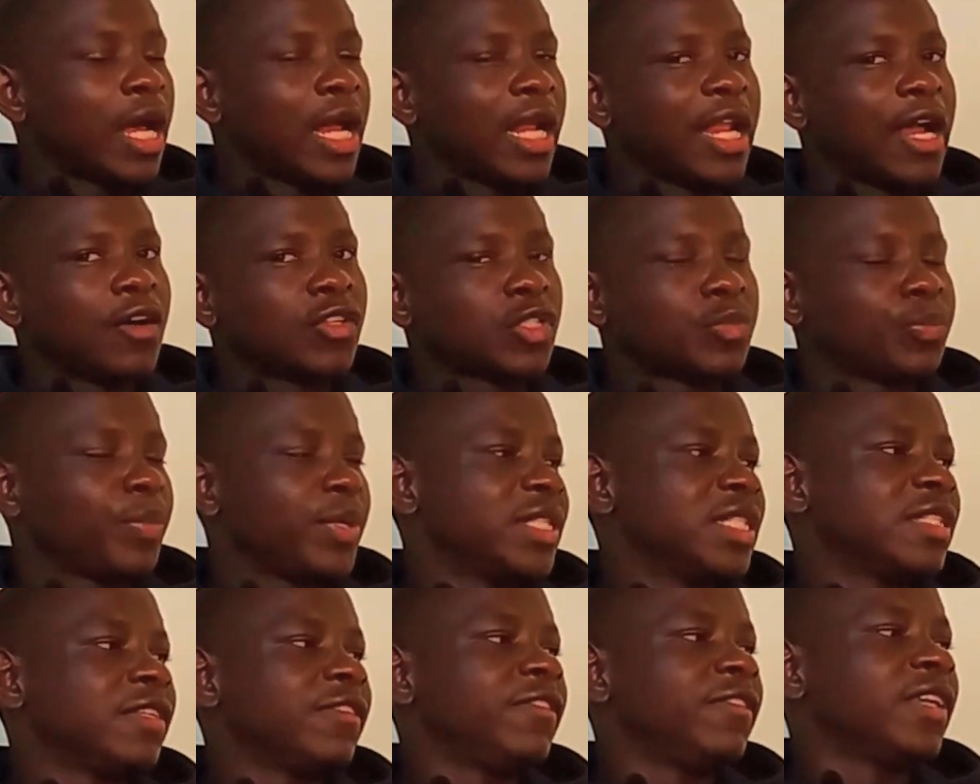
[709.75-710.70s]
allows
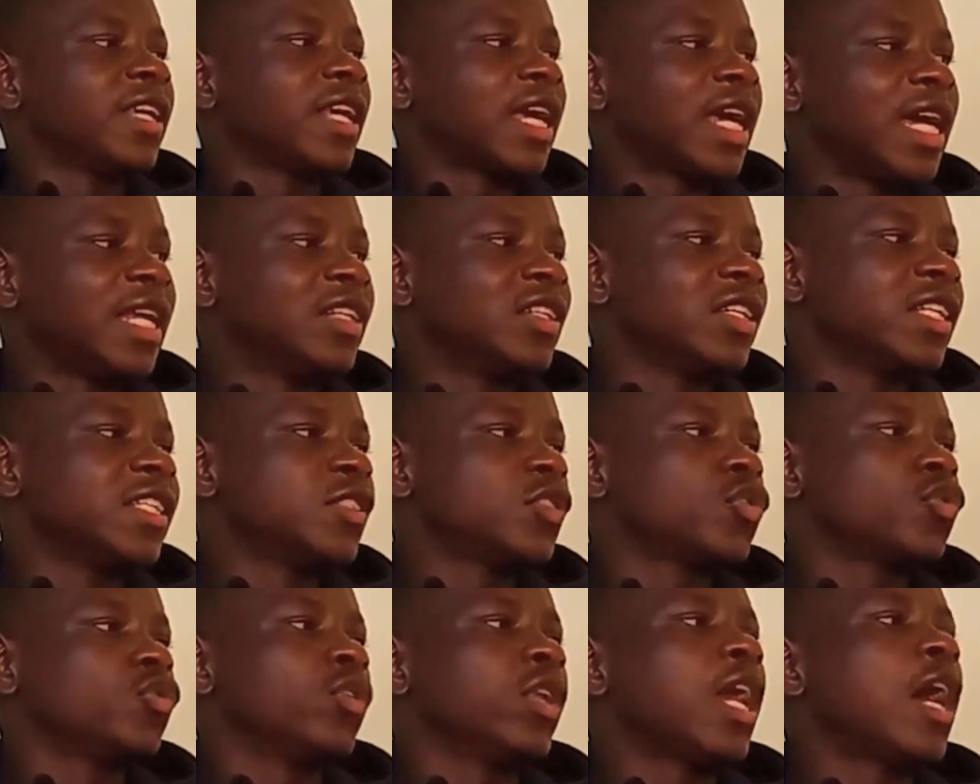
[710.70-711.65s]
specific countries
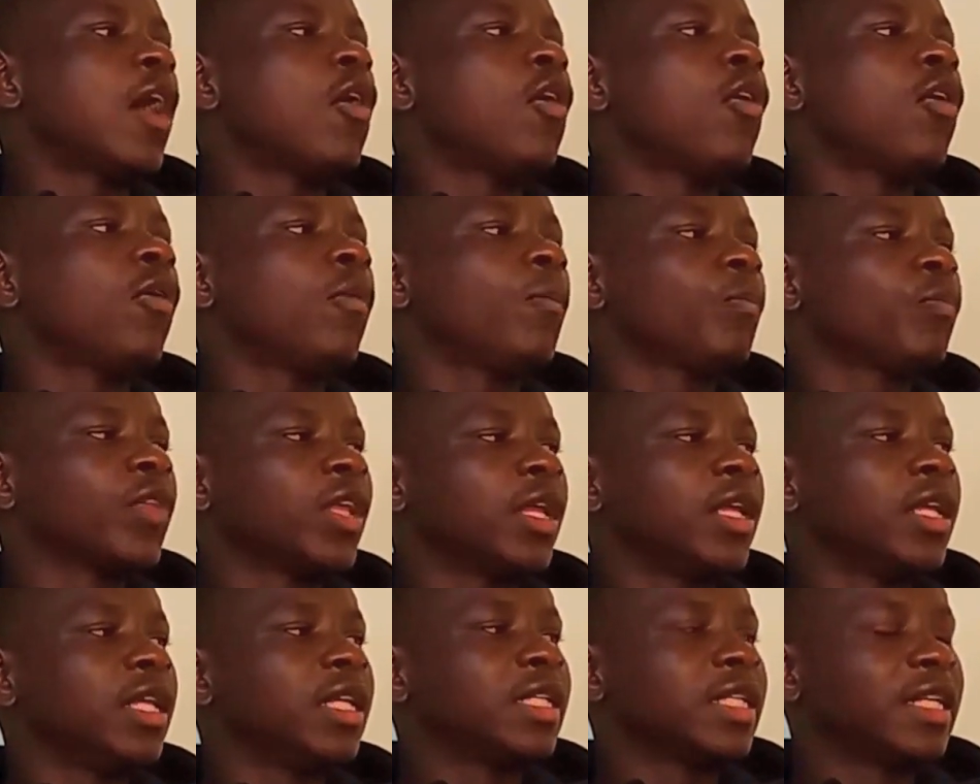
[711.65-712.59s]
to now,
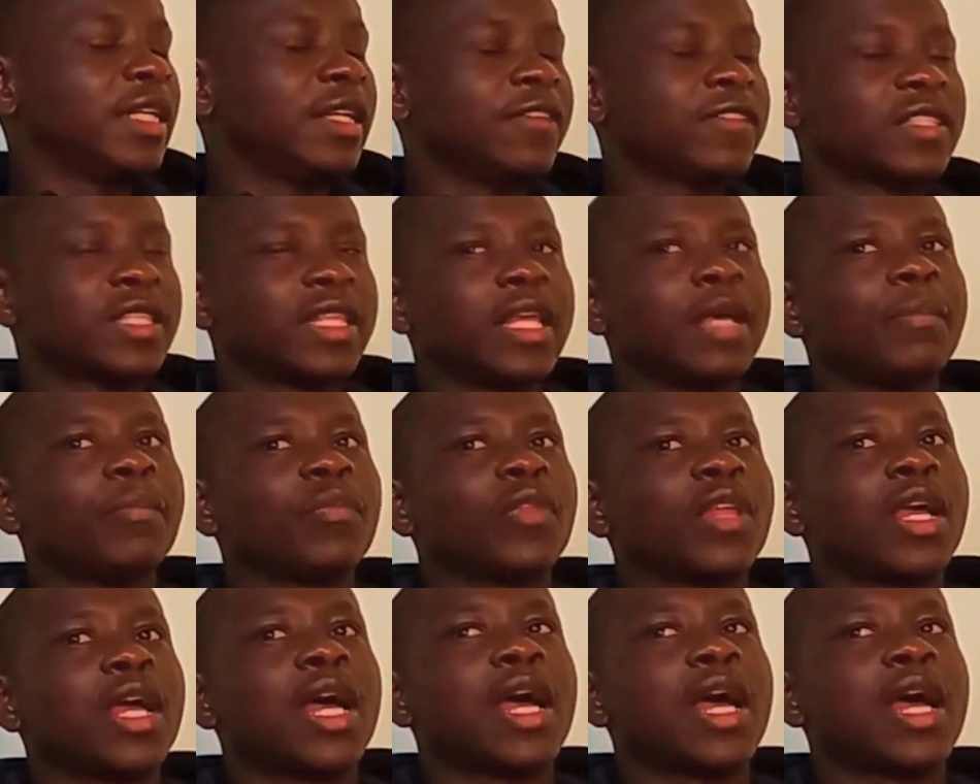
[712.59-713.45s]
it gives them